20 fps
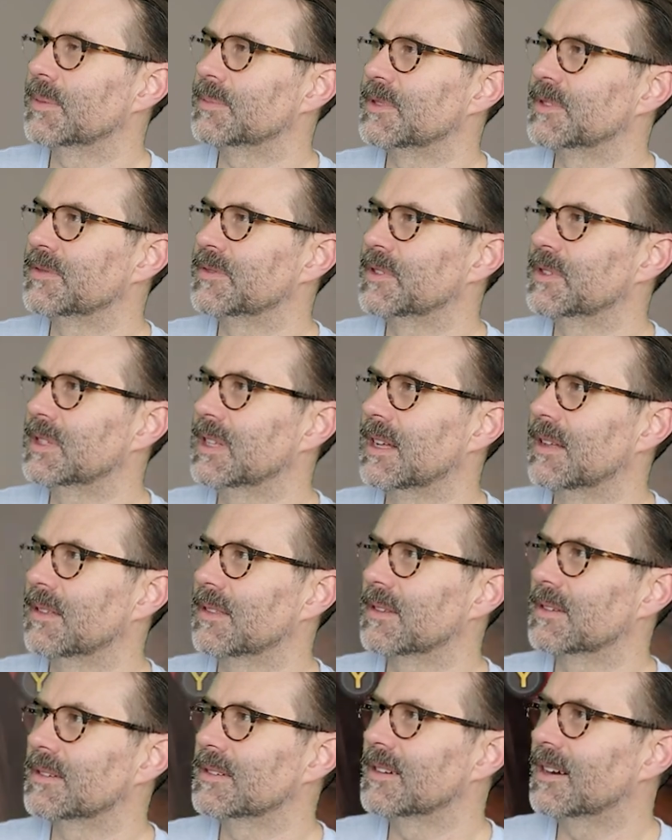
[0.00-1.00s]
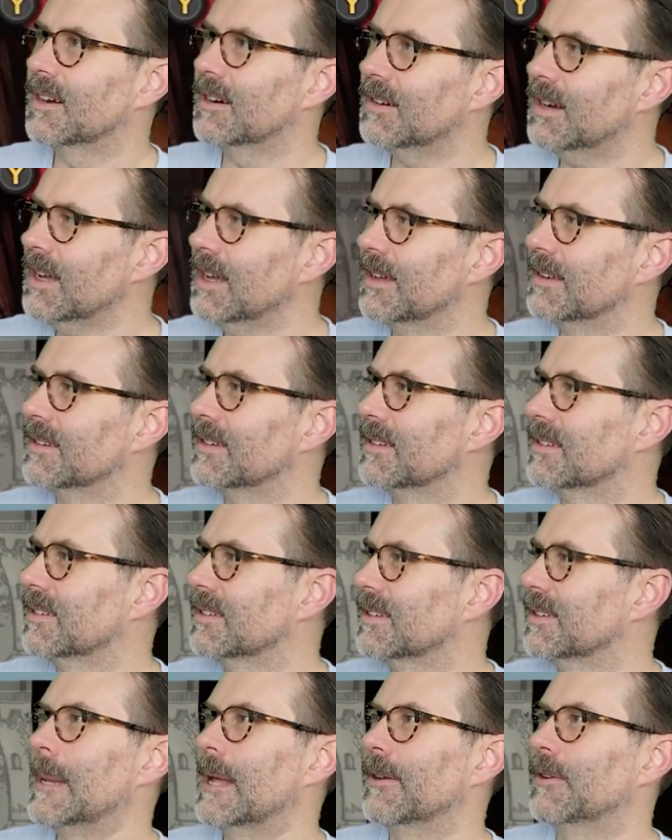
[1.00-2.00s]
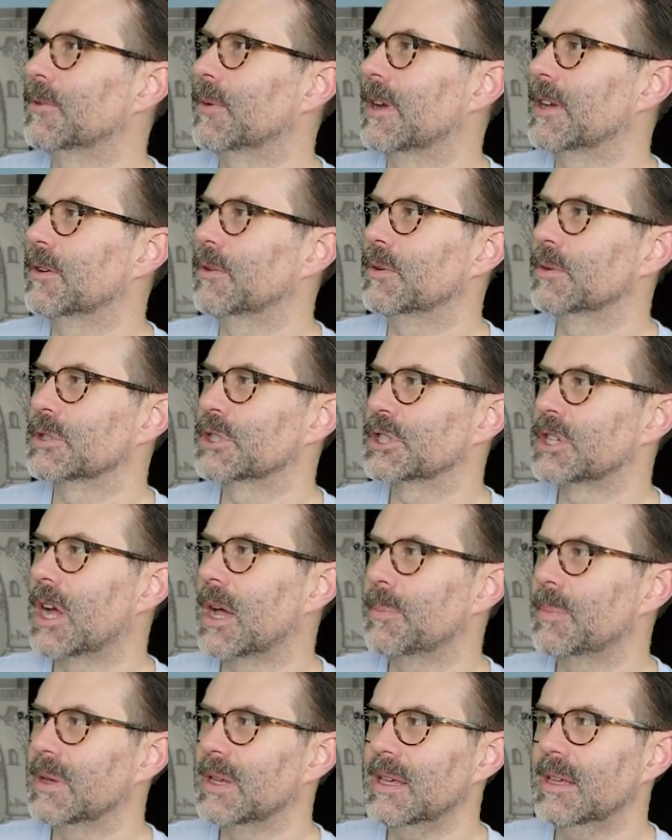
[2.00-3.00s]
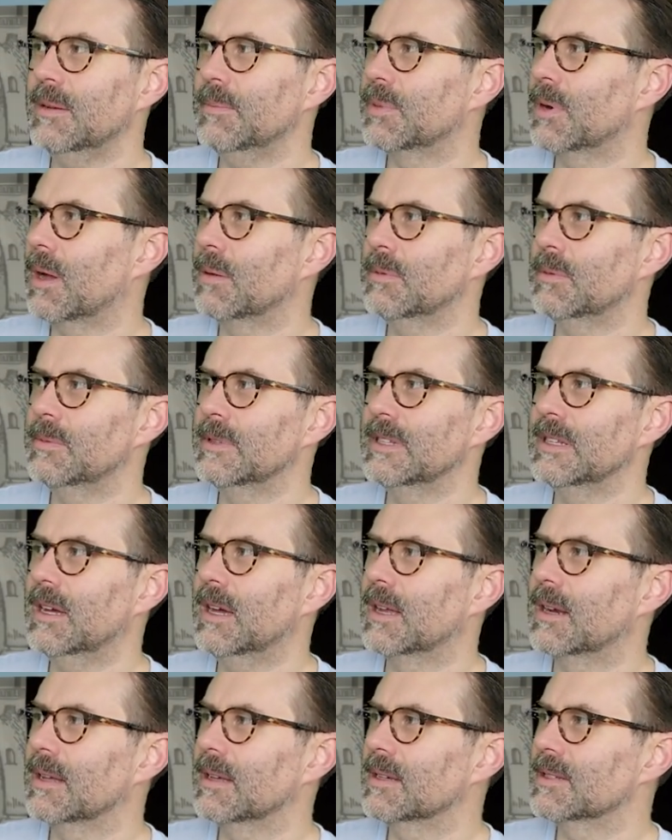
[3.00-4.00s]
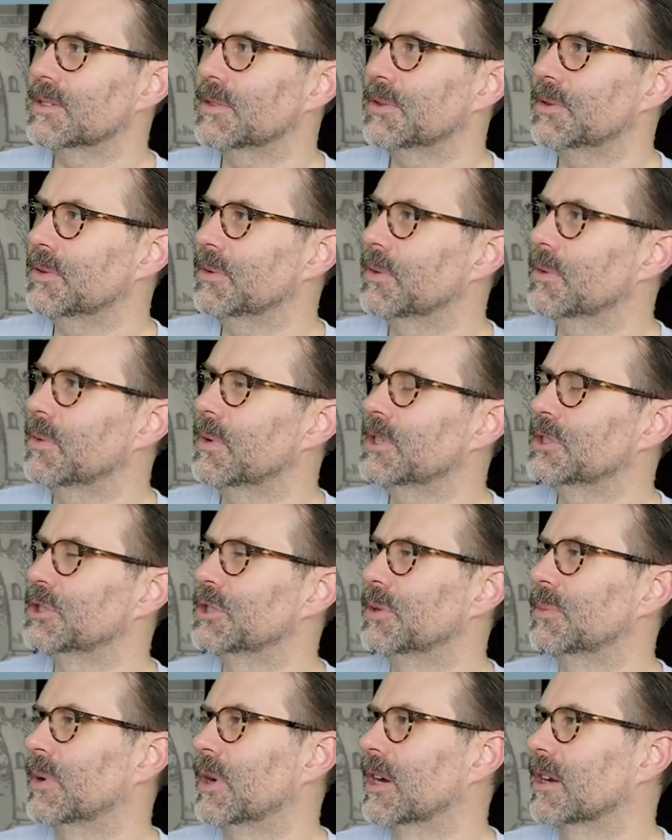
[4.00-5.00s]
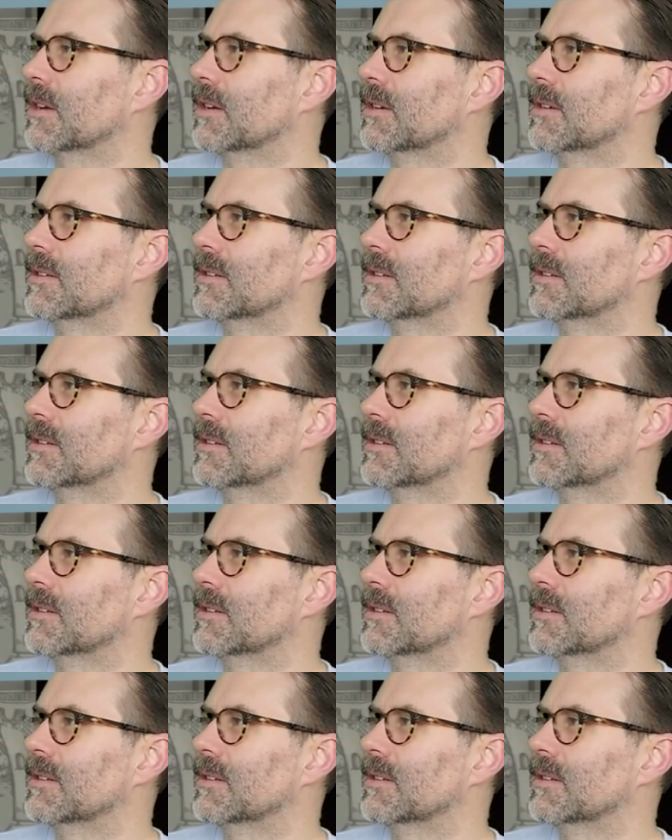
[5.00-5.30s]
up to full health. Alright, now do I go to a shop again? Probably not. I guess I'll go to a question mark.